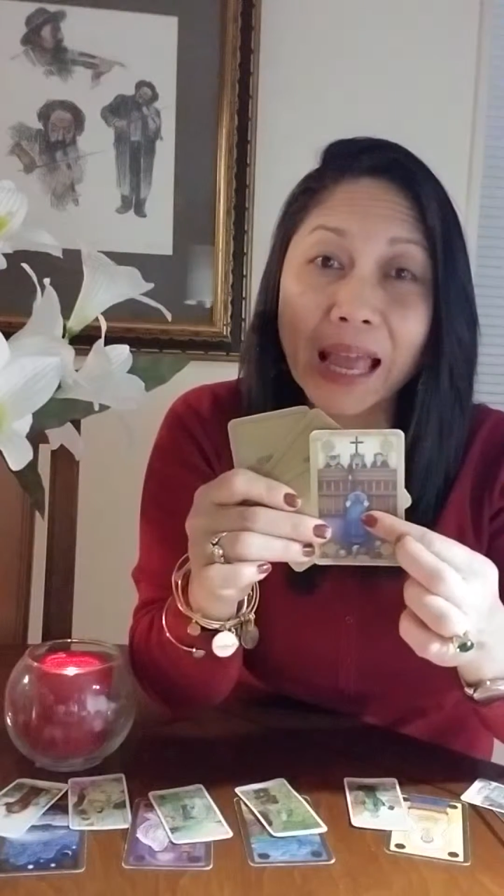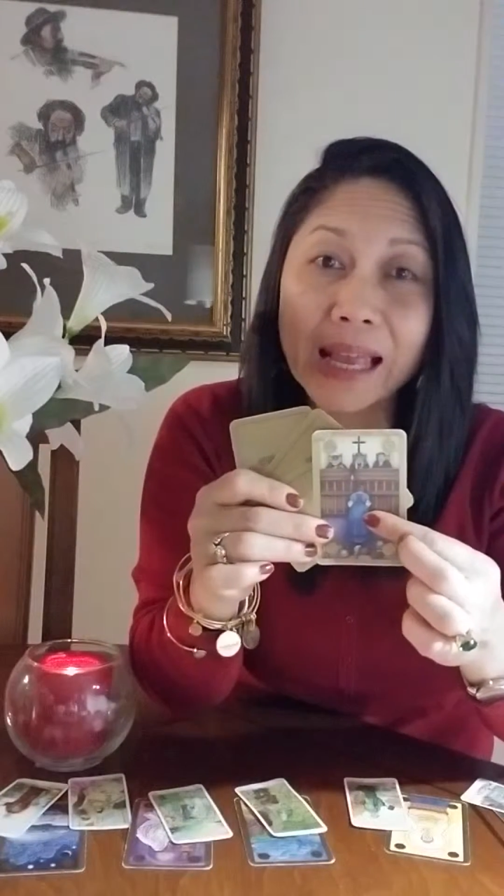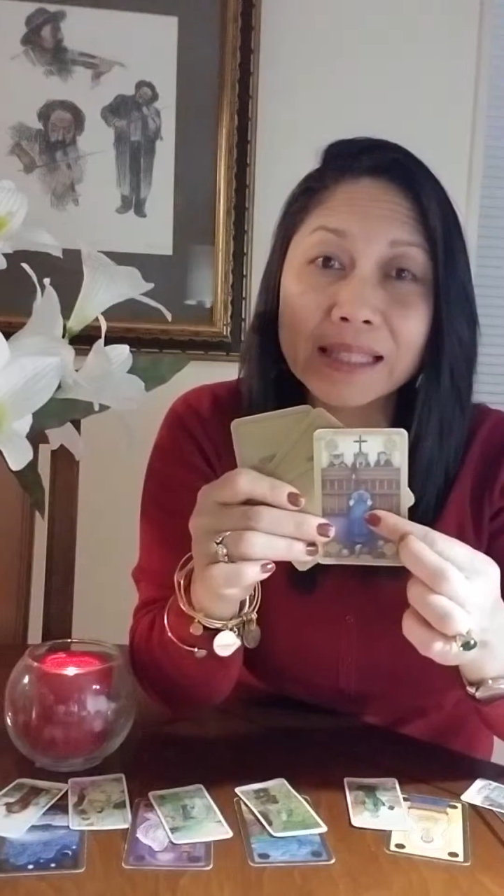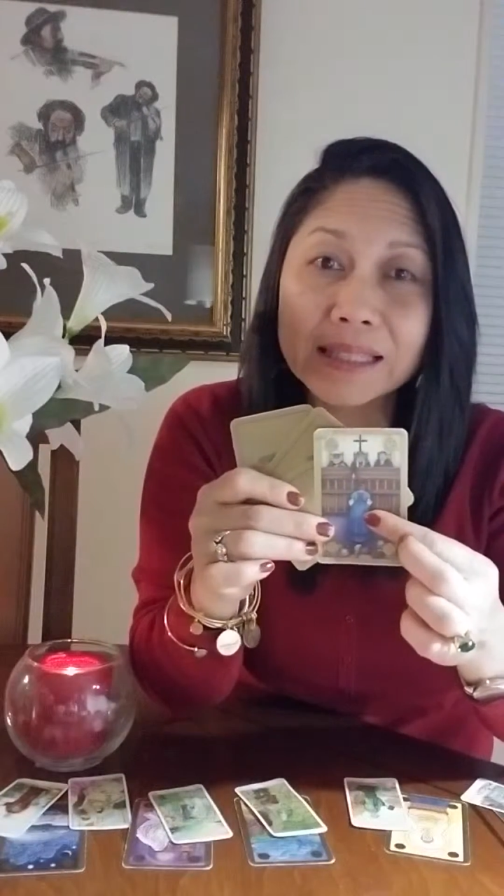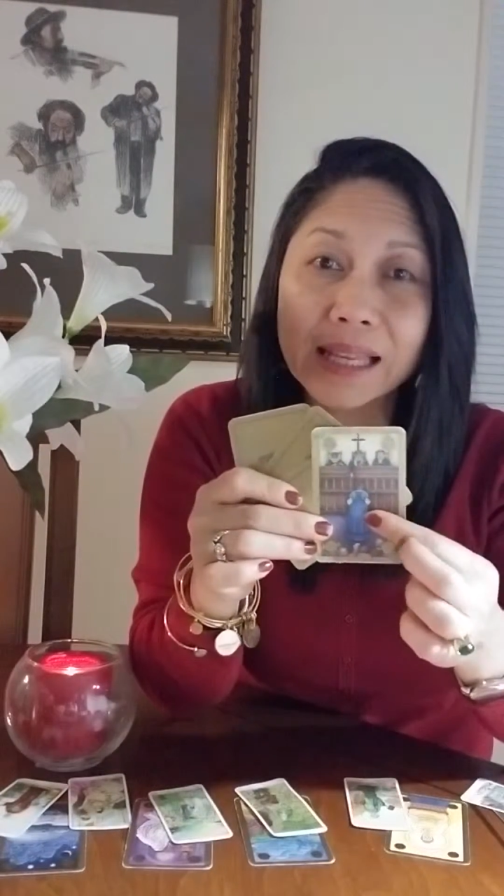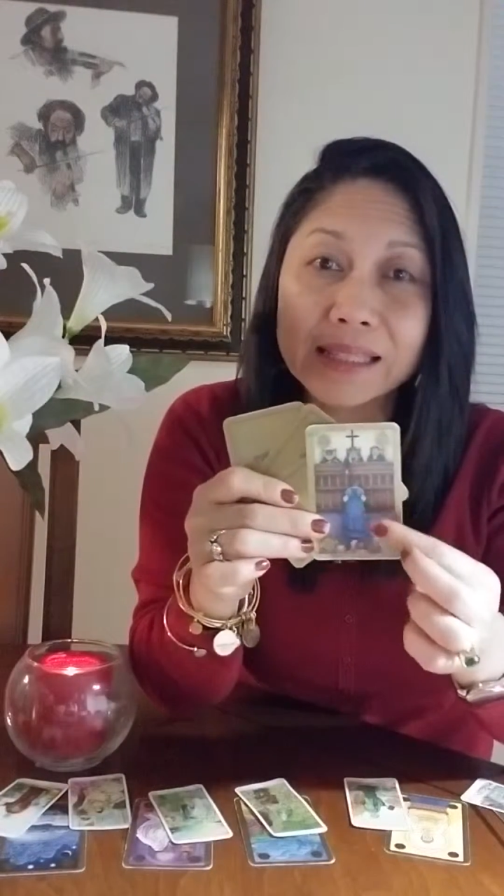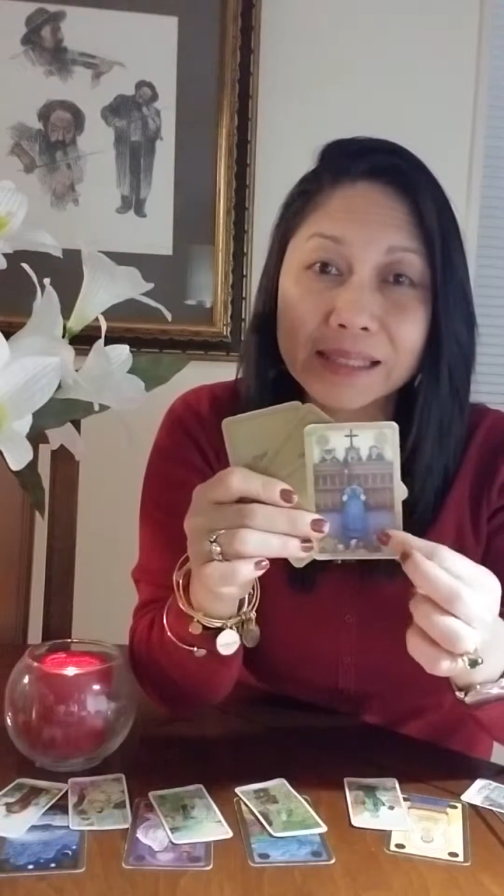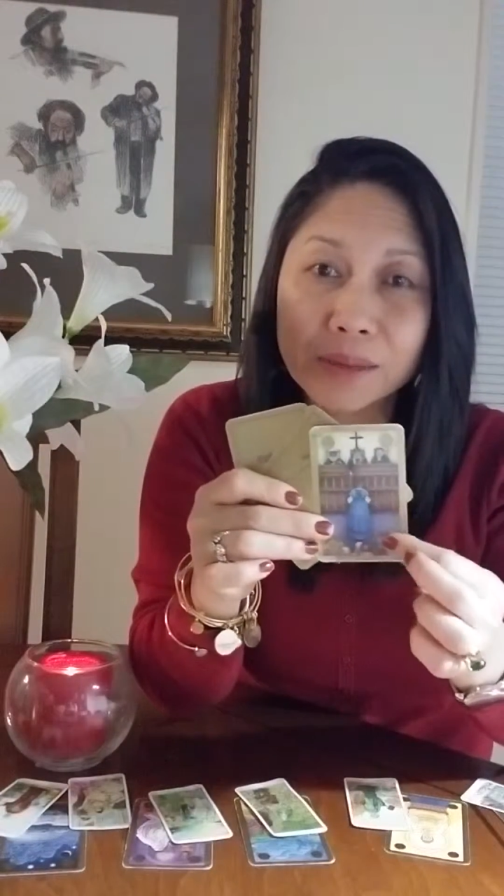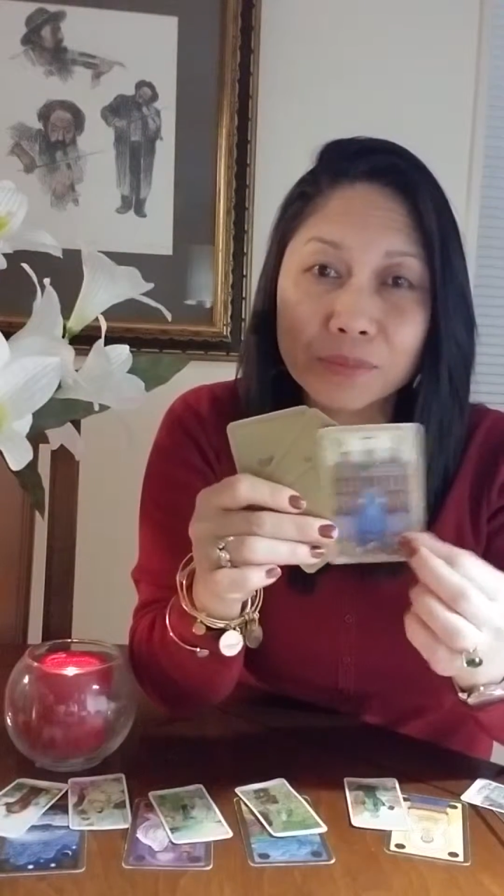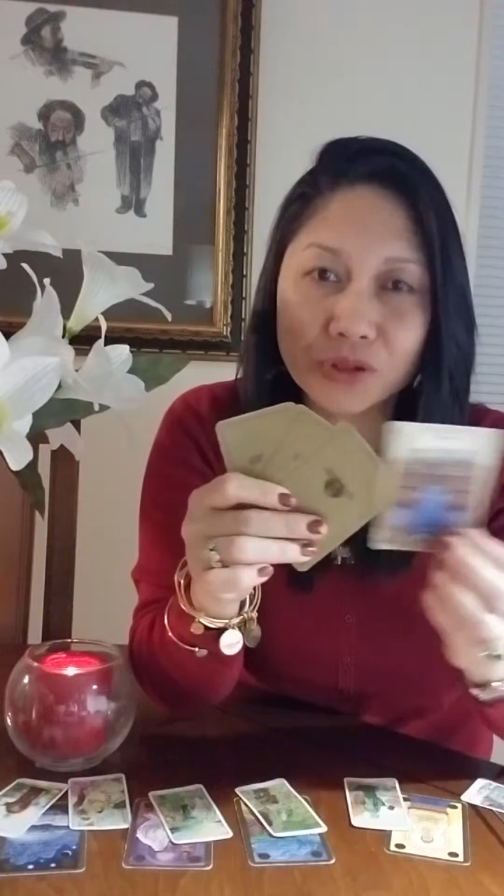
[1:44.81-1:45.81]
as a
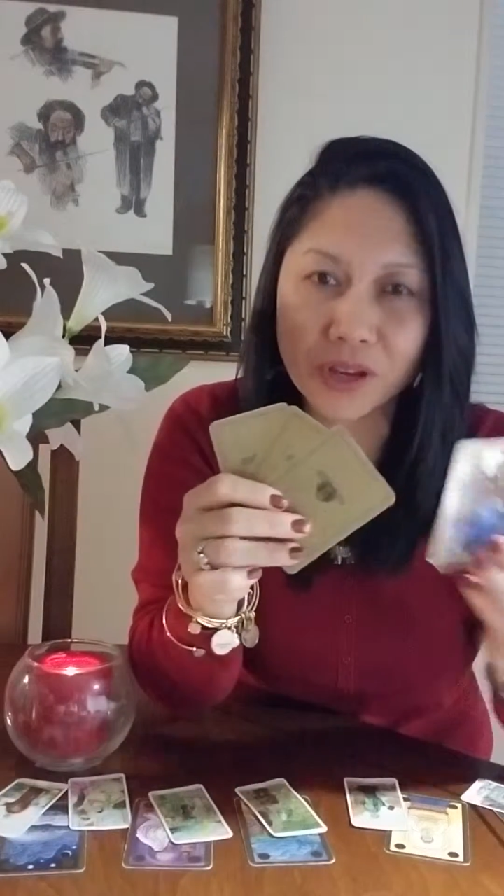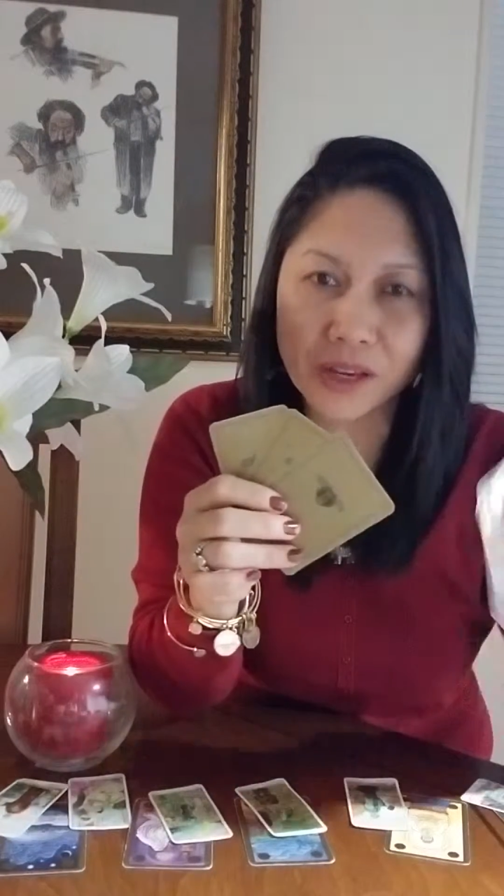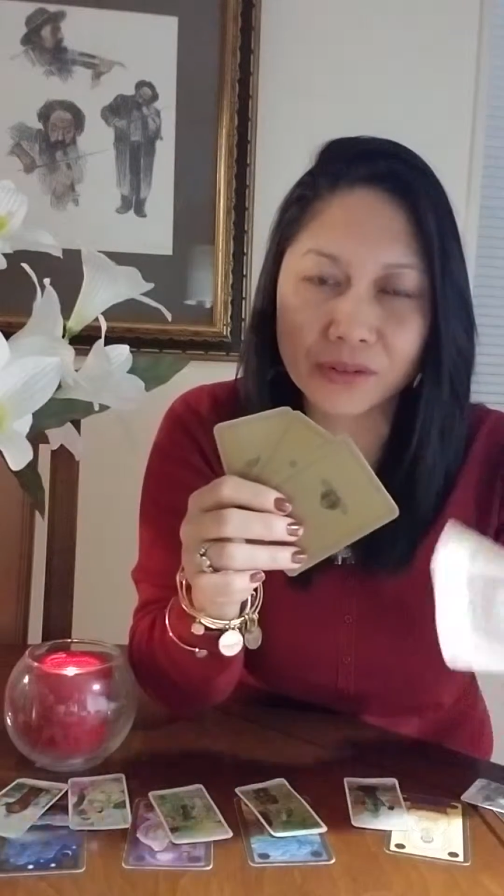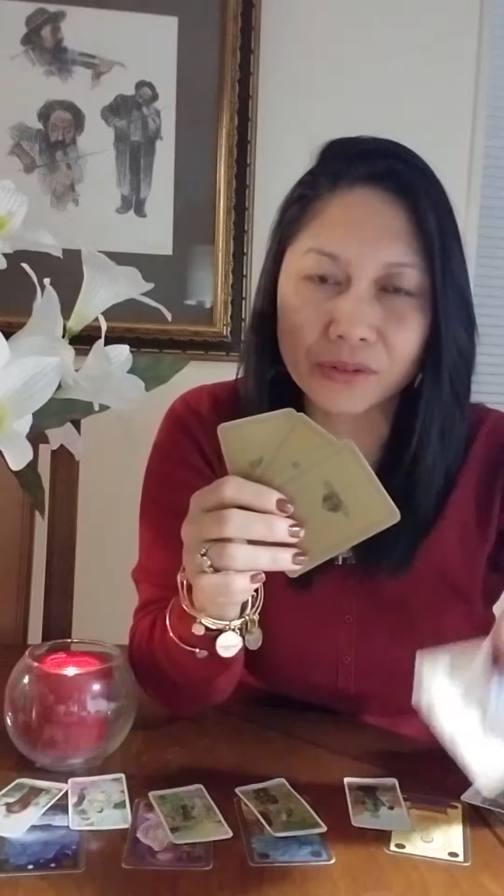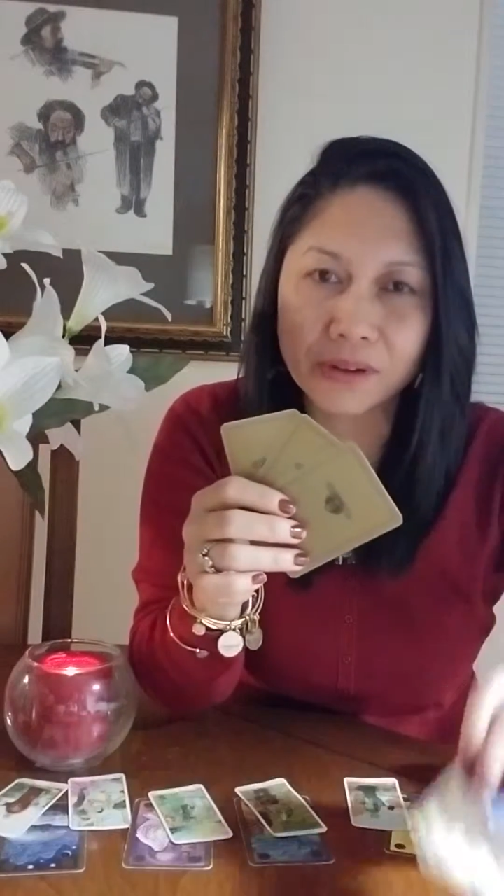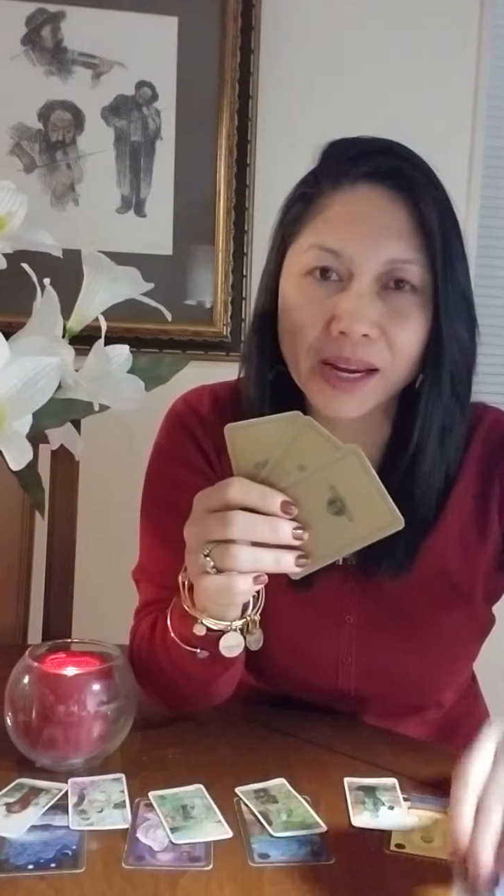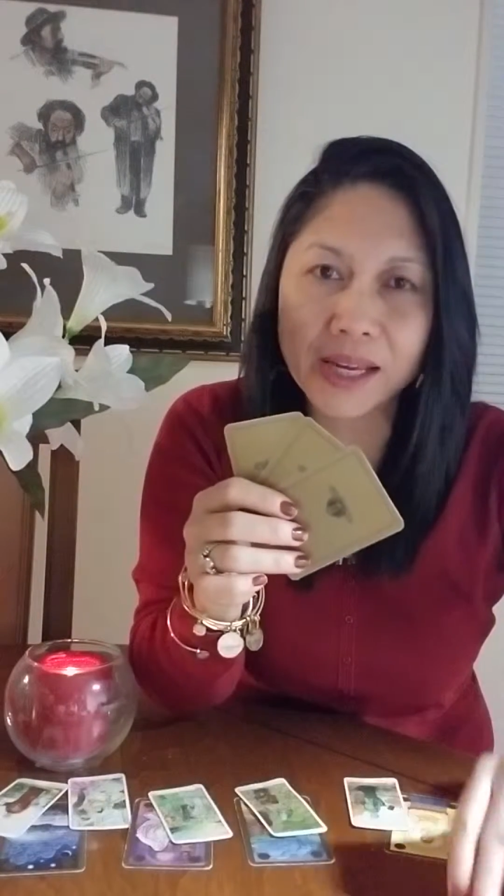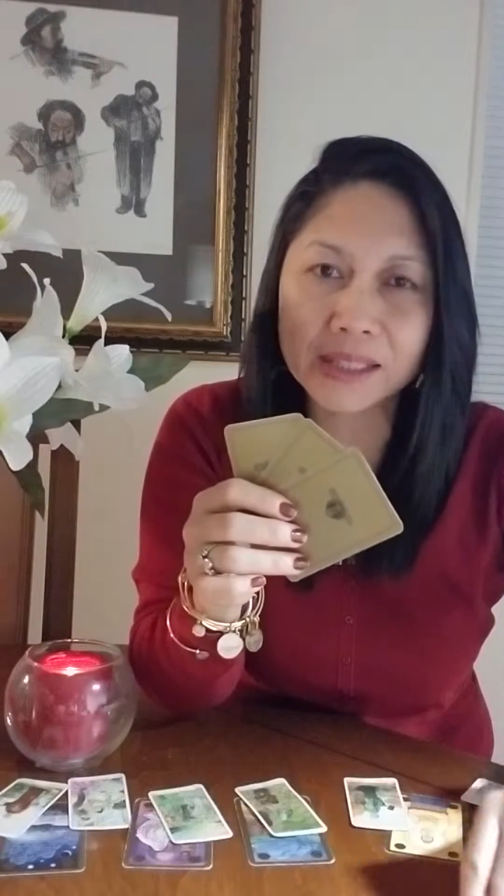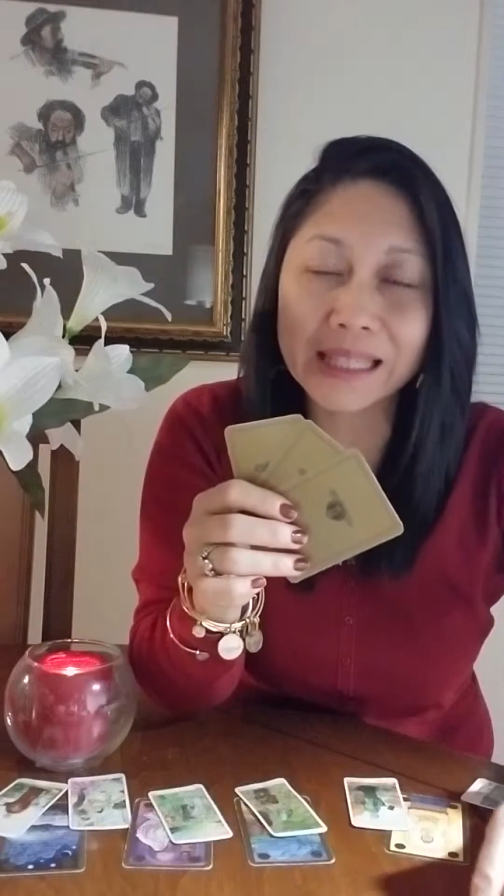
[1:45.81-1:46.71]
subject, all right?